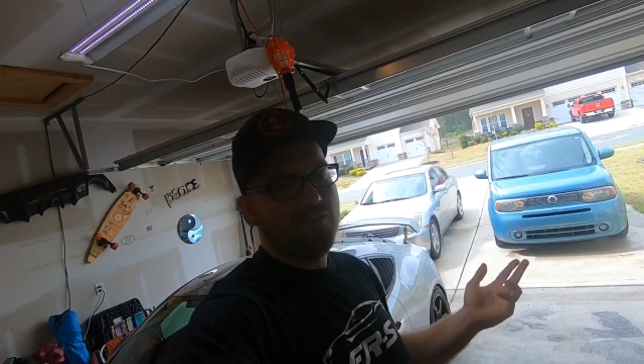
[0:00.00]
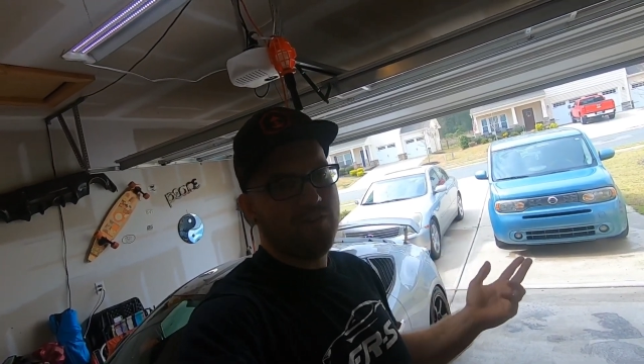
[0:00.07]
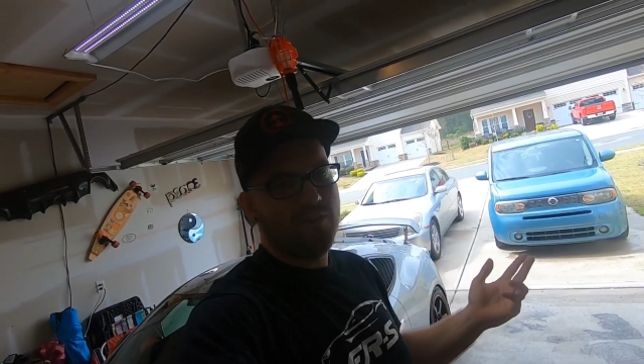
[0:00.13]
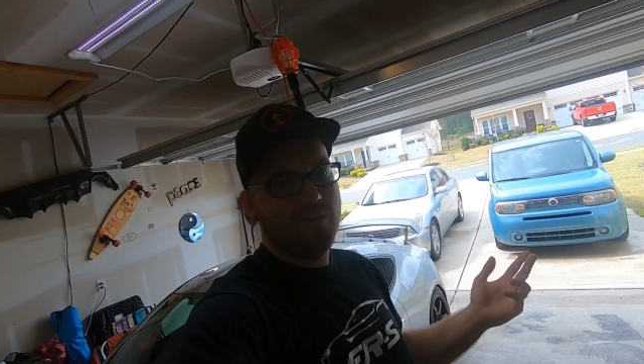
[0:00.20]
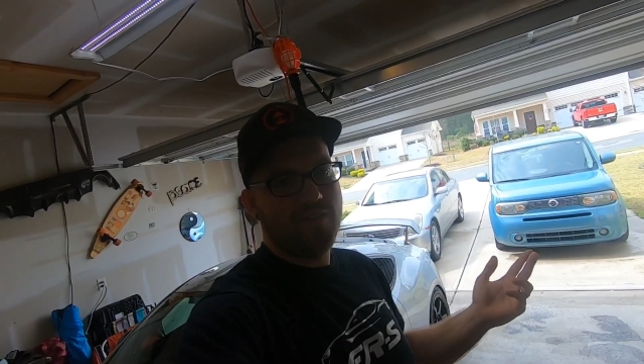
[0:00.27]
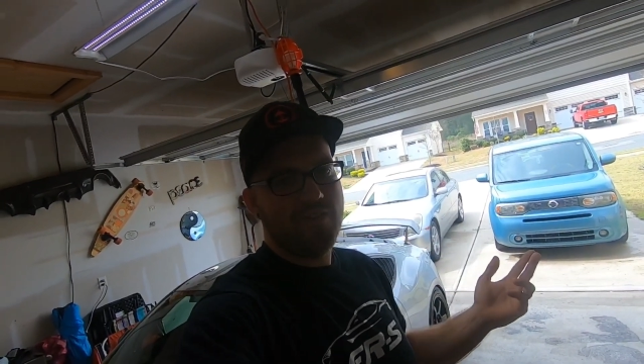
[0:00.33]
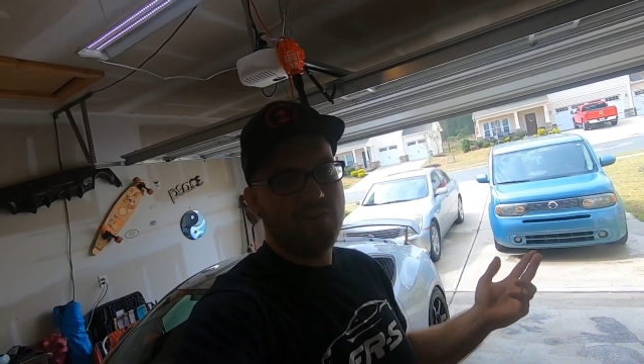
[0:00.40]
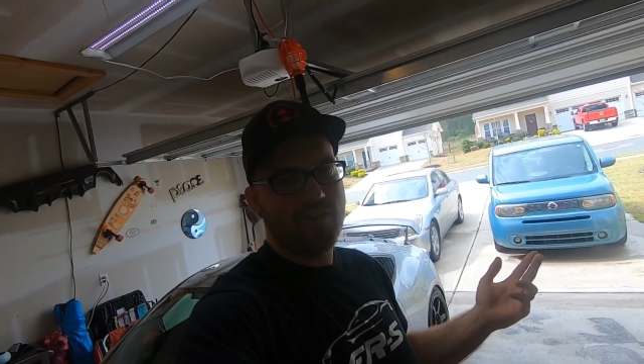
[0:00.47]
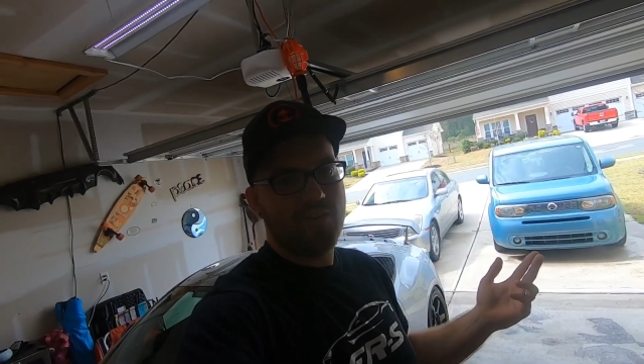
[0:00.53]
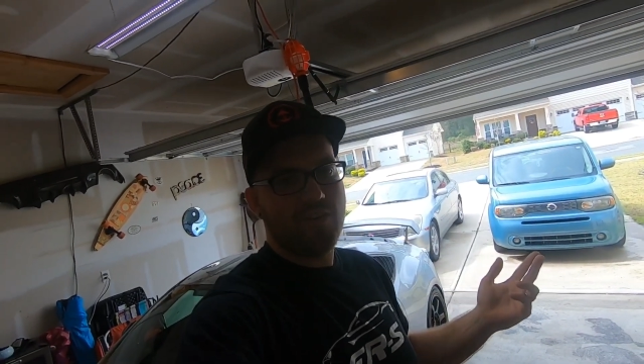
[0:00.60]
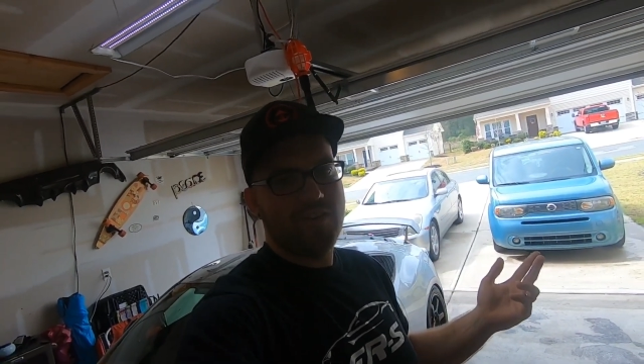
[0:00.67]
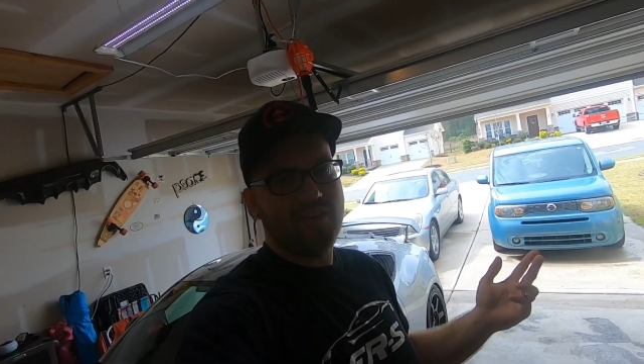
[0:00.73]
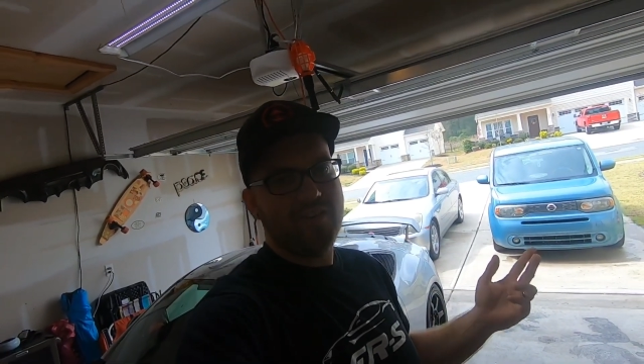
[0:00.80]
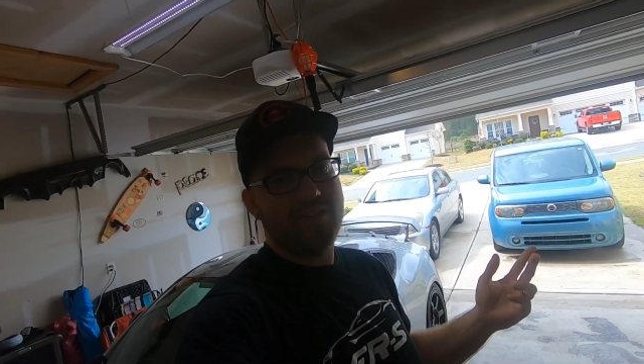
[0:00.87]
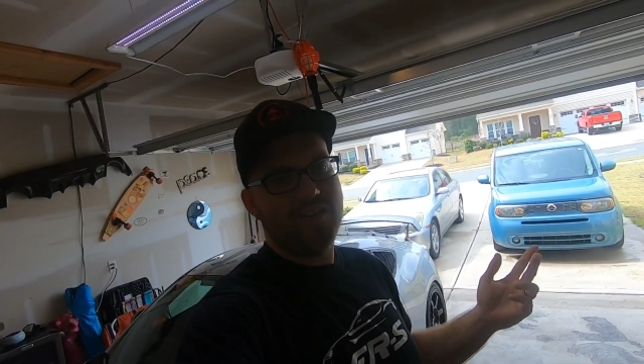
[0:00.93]
during these
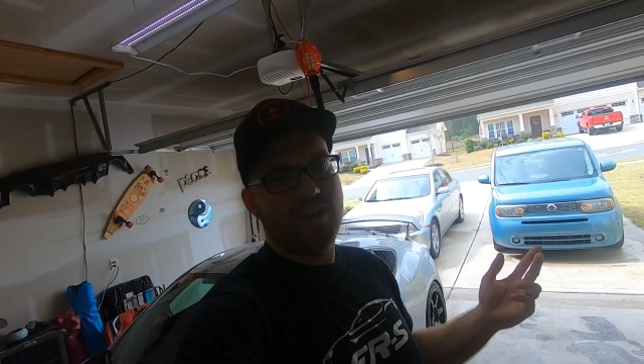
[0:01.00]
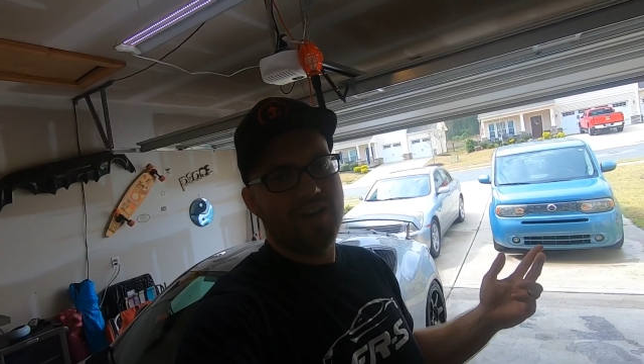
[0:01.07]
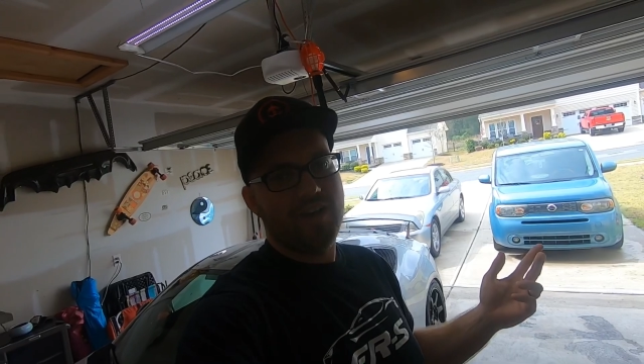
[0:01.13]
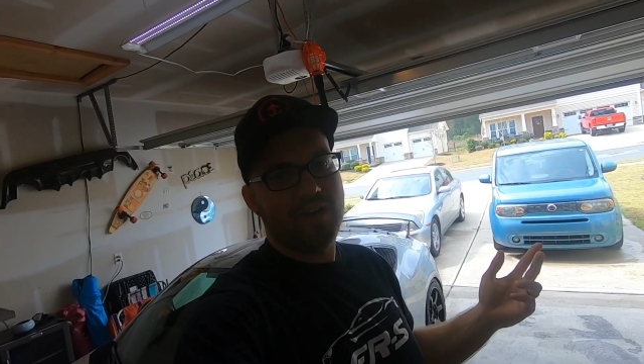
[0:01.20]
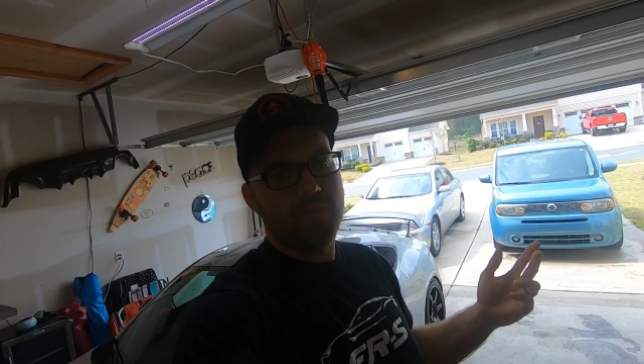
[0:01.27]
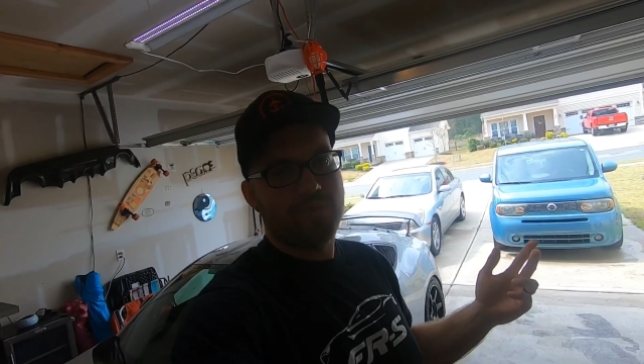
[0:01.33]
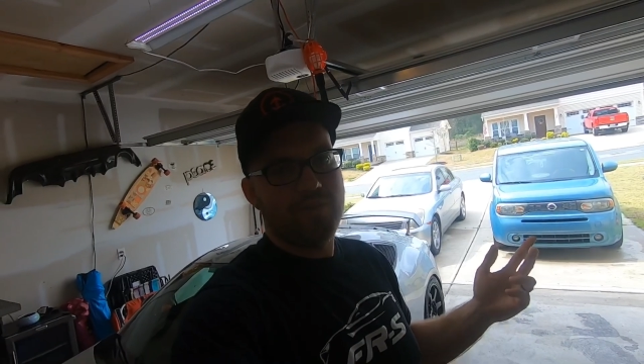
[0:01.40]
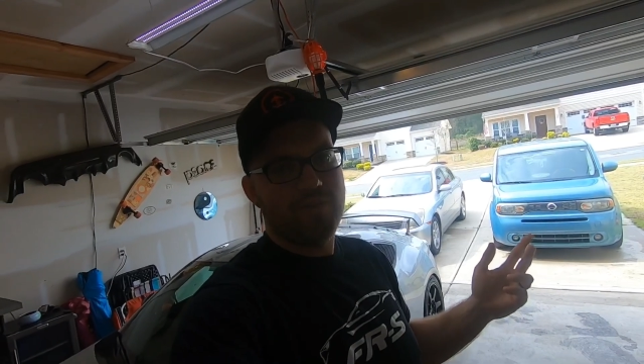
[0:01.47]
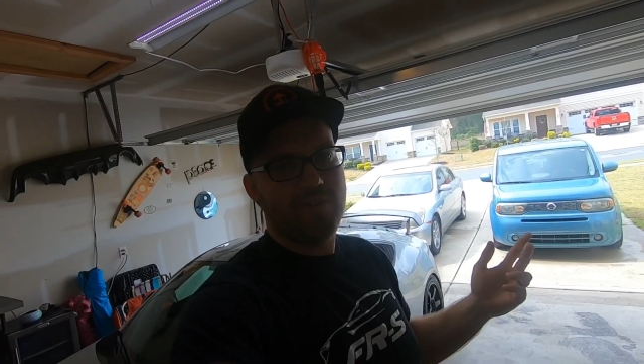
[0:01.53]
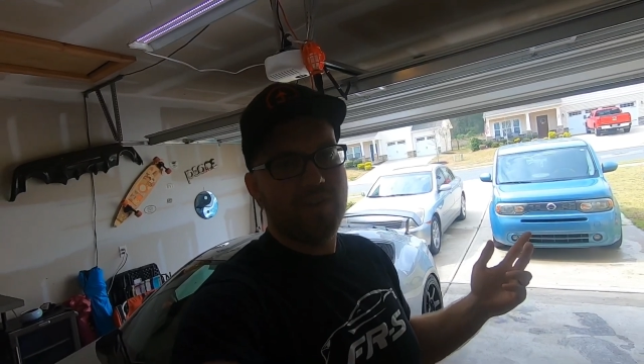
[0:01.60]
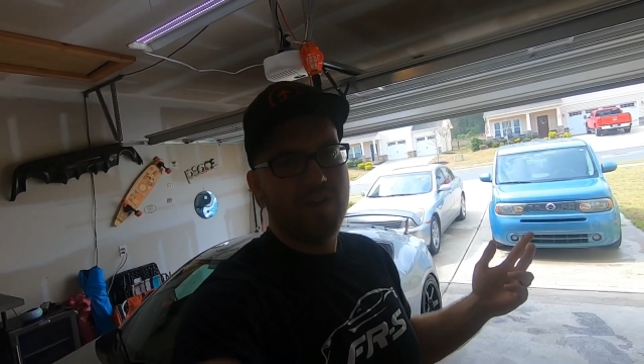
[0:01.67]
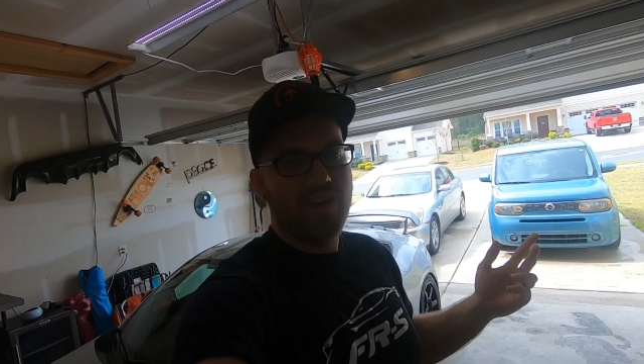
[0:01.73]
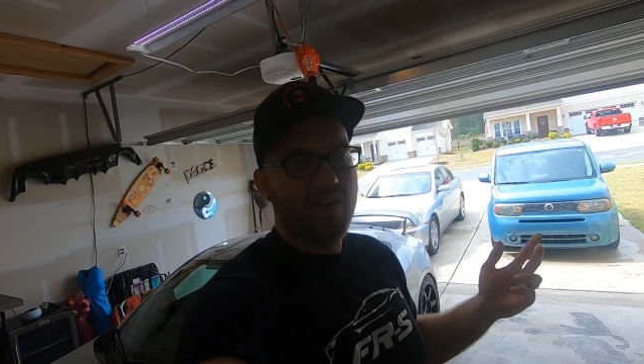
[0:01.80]
crazy times,